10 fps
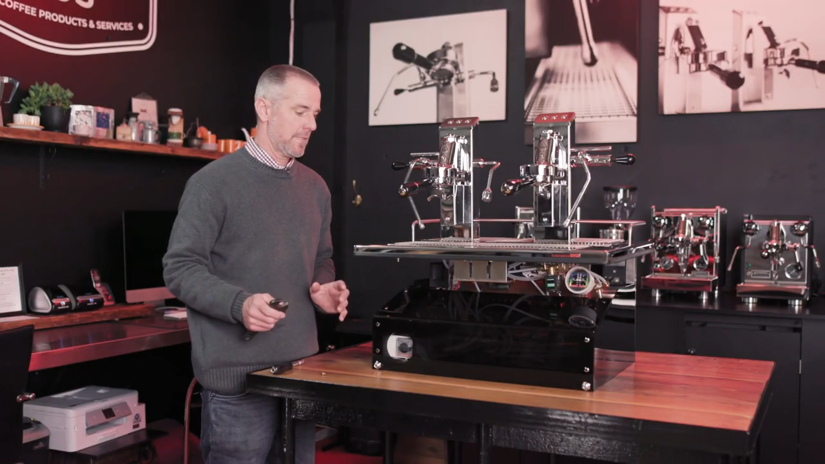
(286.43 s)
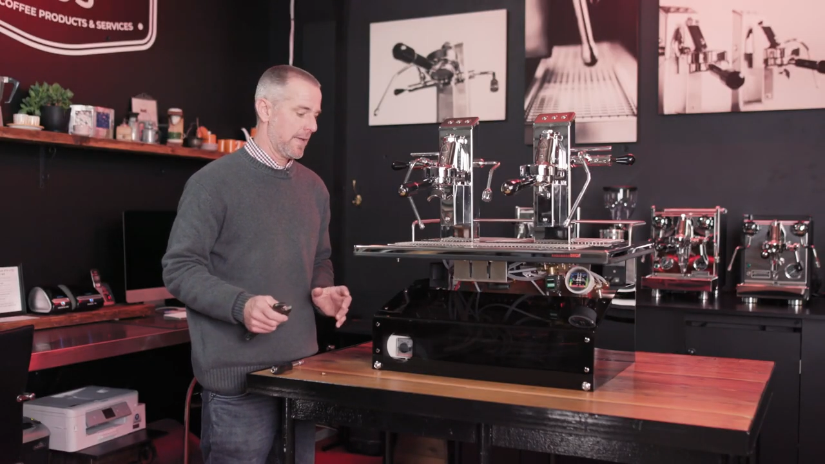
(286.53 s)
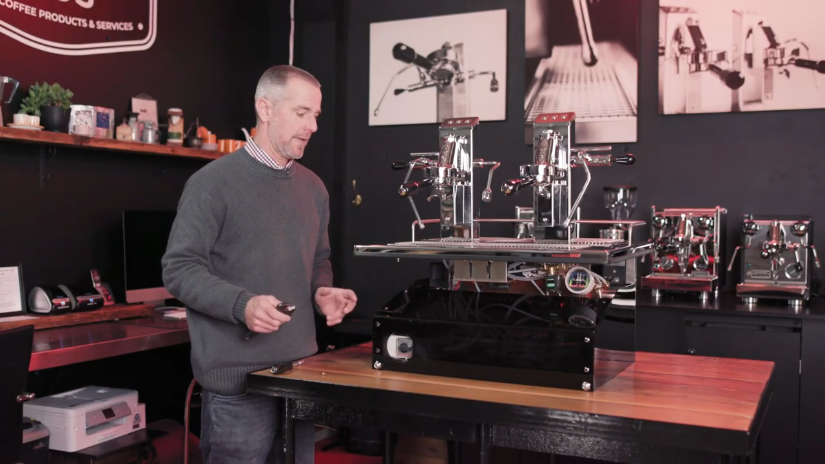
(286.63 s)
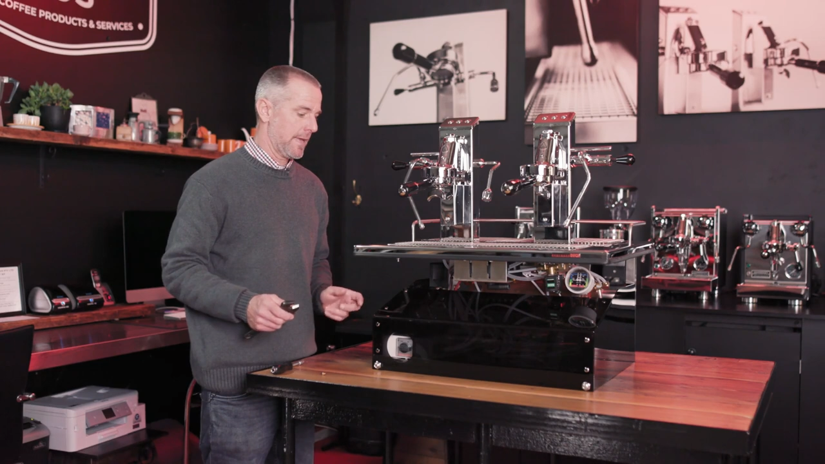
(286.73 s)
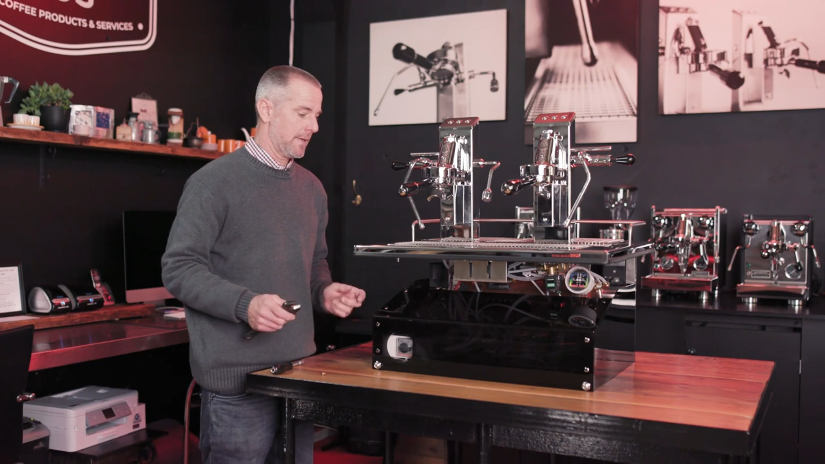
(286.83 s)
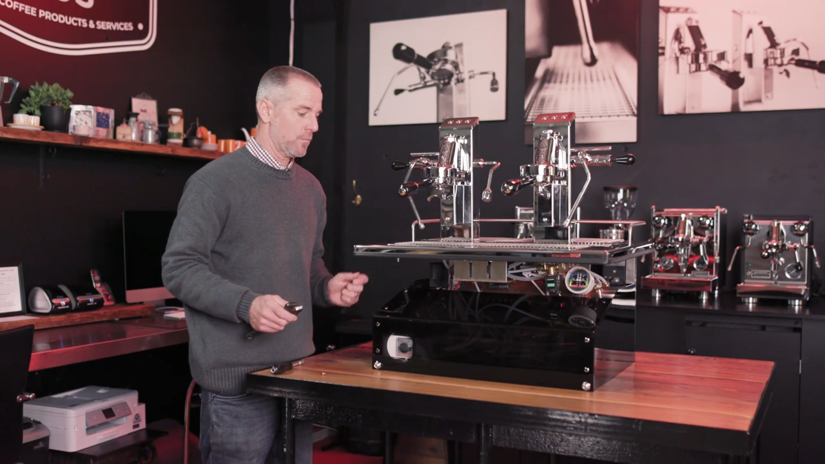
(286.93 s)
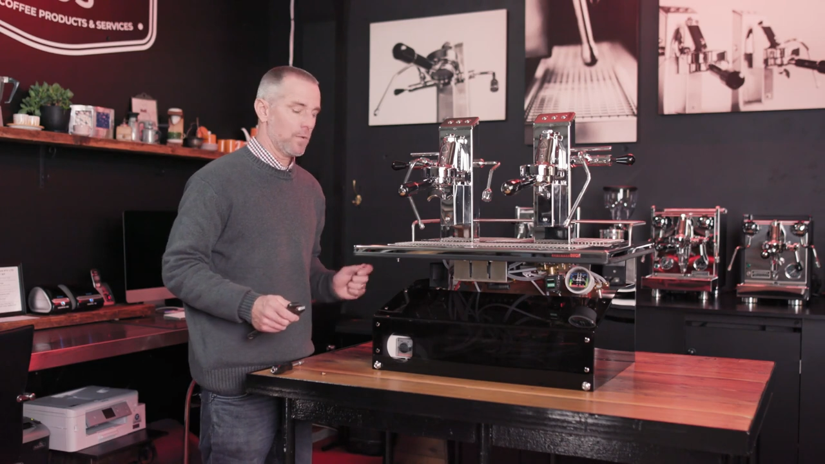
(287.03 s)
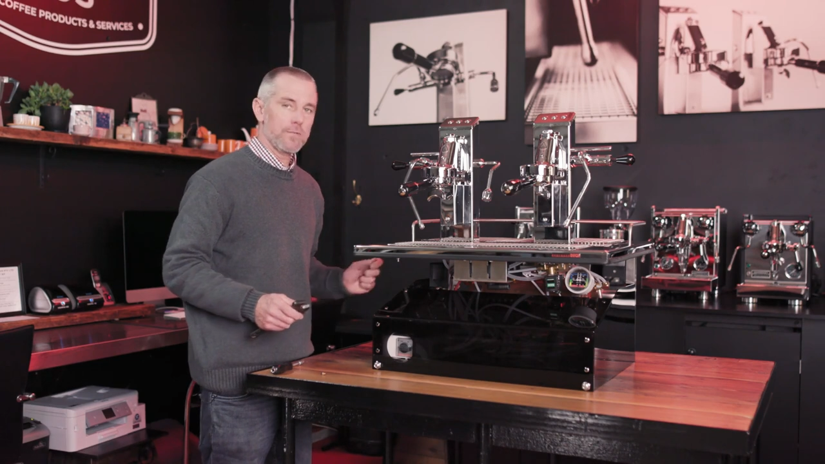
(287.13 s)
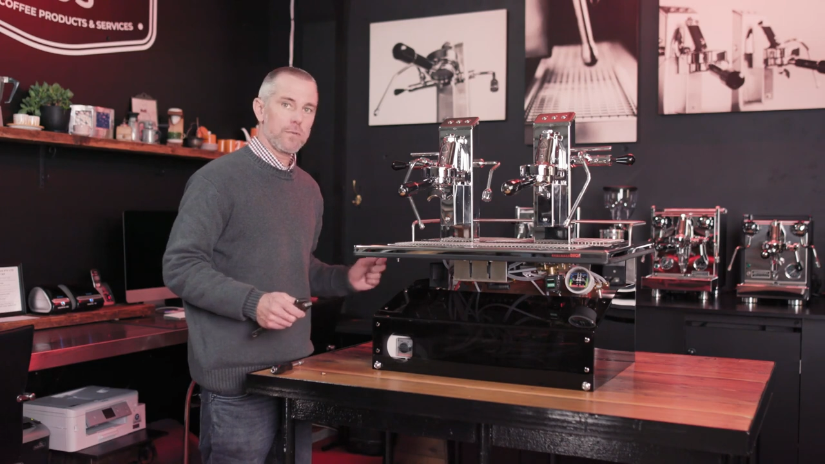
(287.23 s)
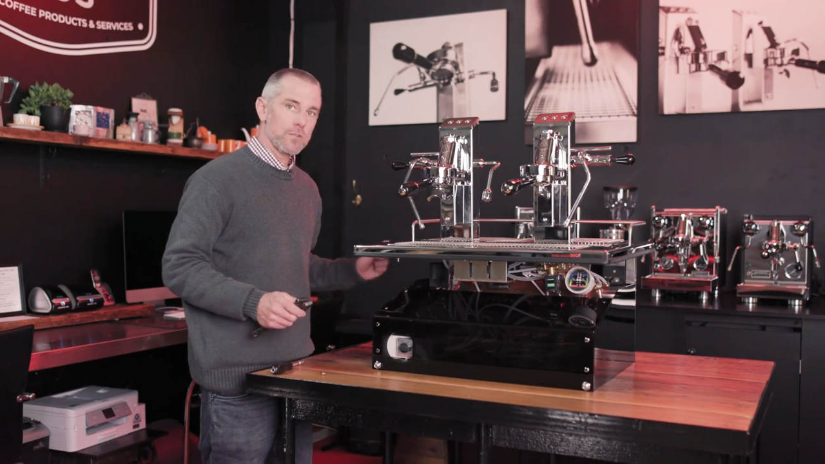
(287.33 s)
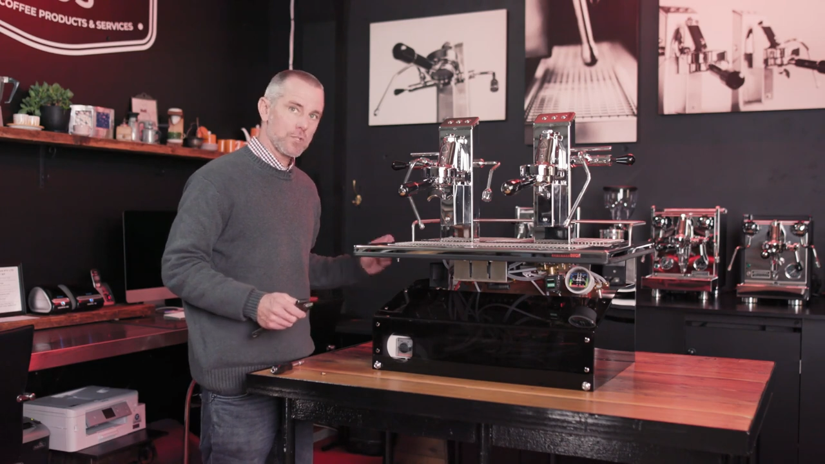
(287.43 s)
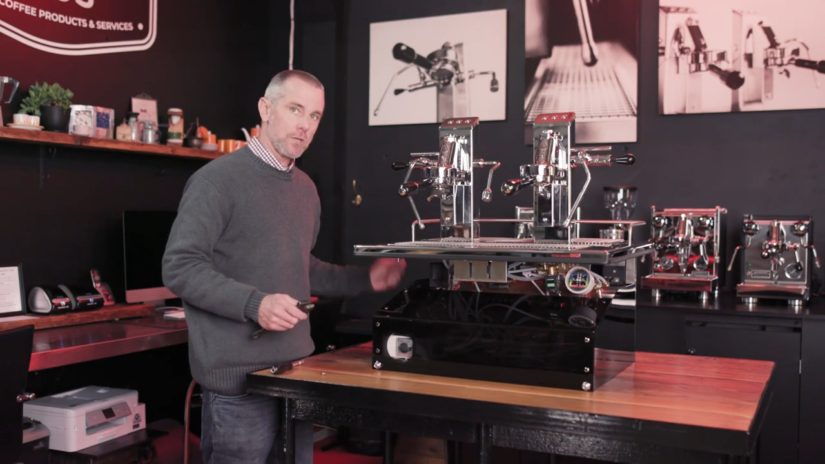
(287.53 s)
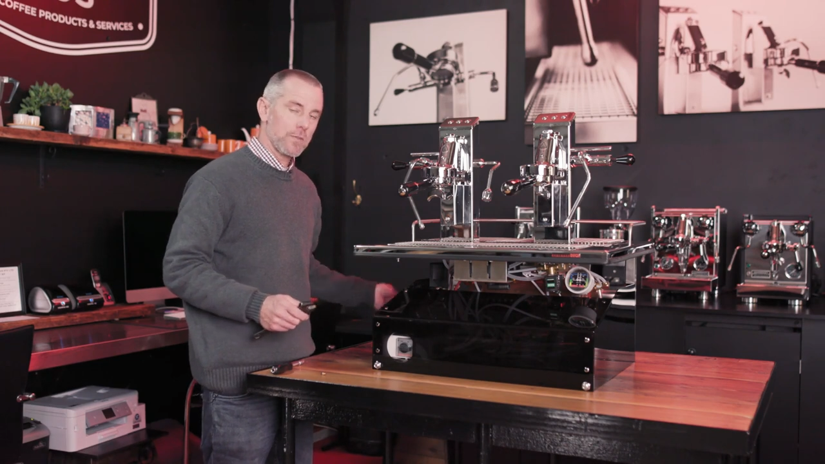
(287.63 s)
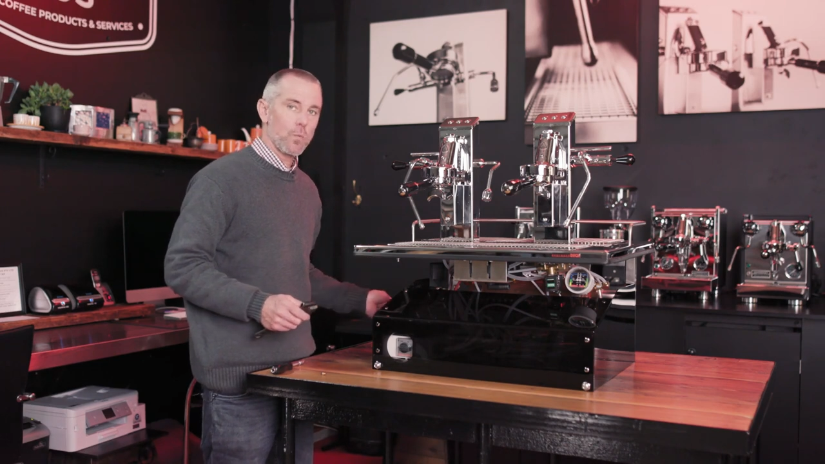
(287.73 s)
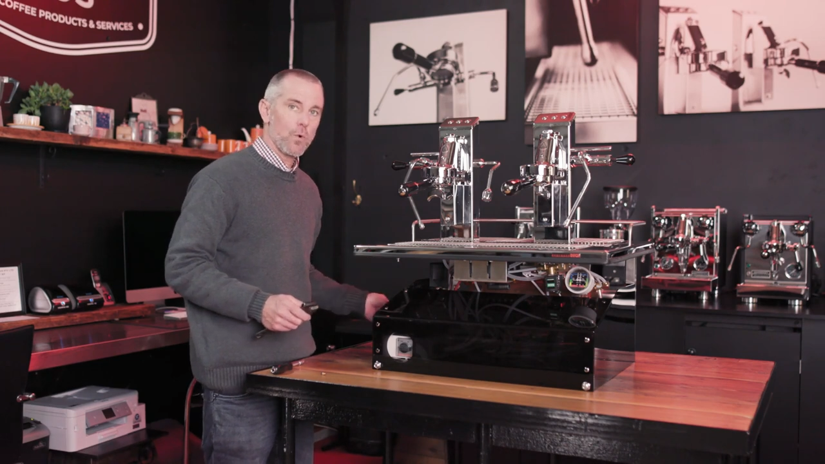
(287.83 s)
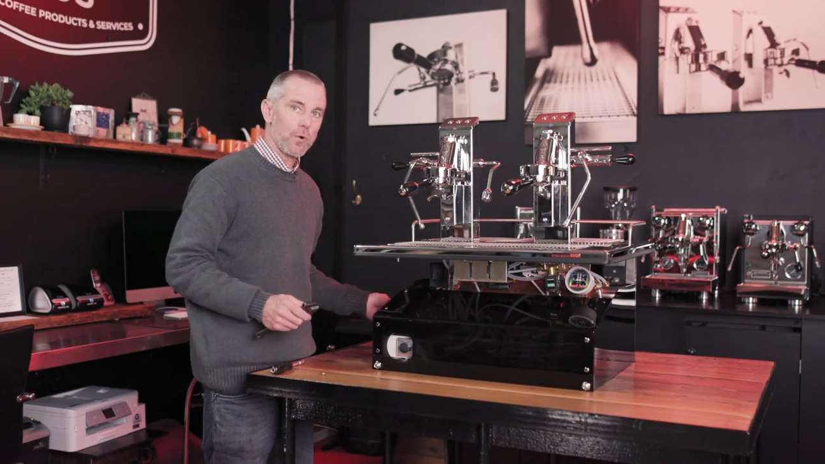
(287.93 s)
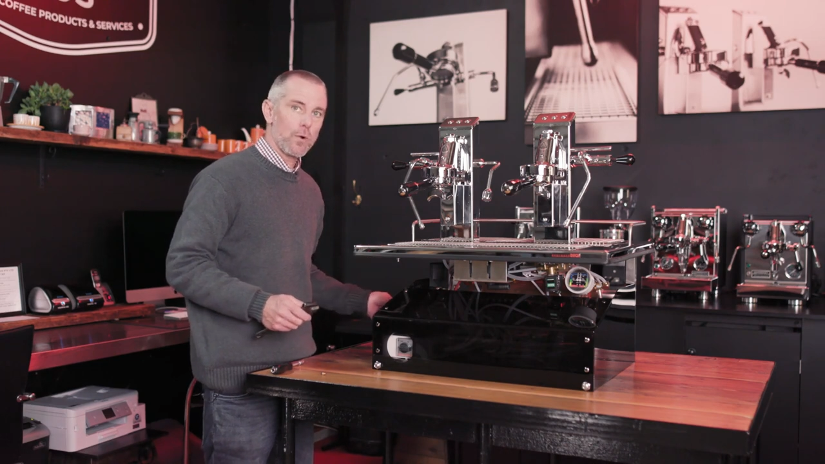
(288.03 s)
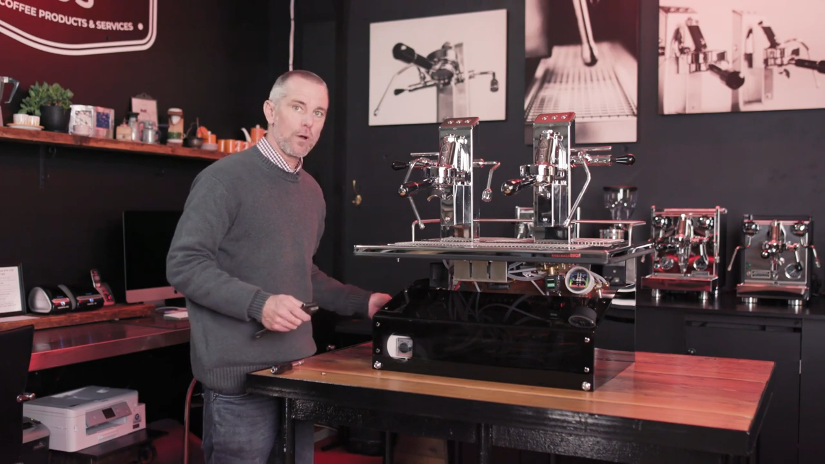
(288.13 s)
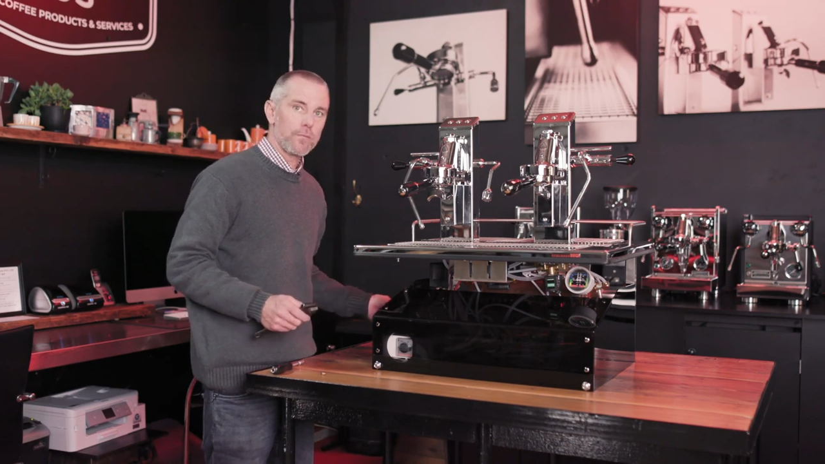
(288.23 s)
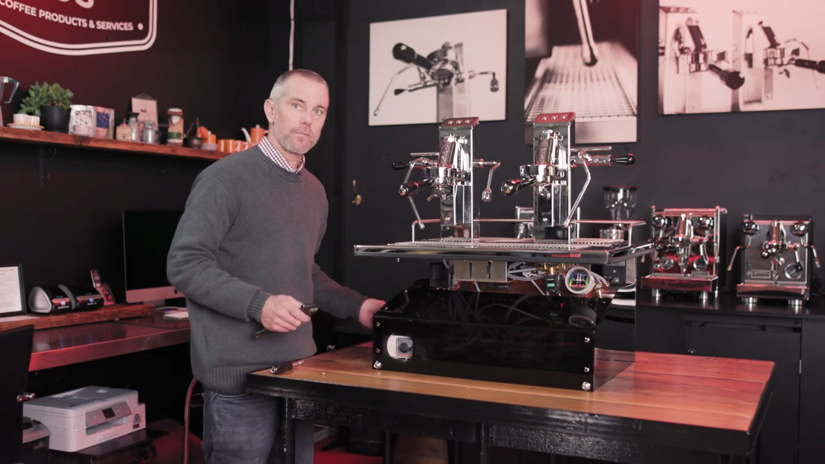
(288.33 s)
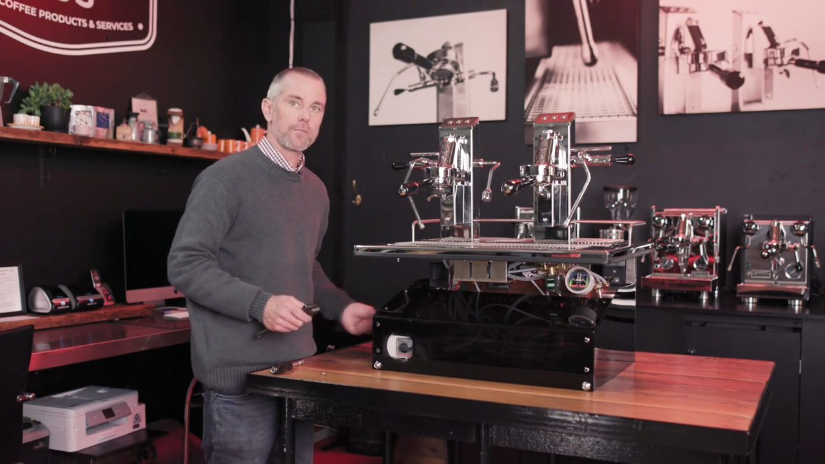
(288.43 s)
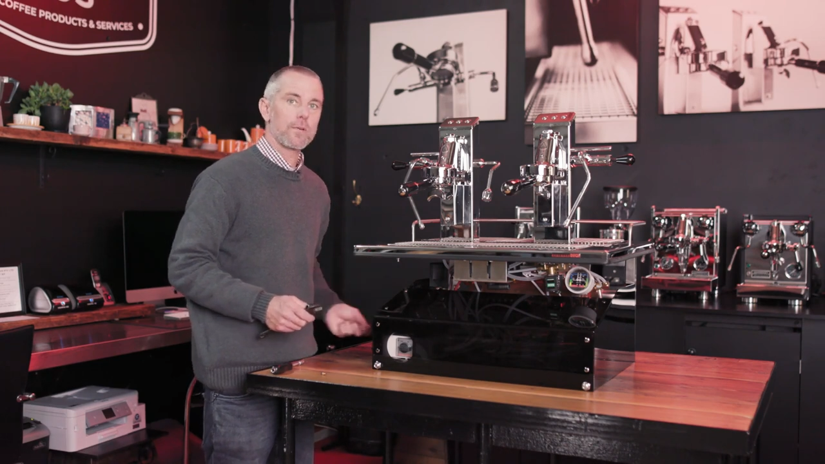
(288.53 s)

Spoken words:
and we've turned the water off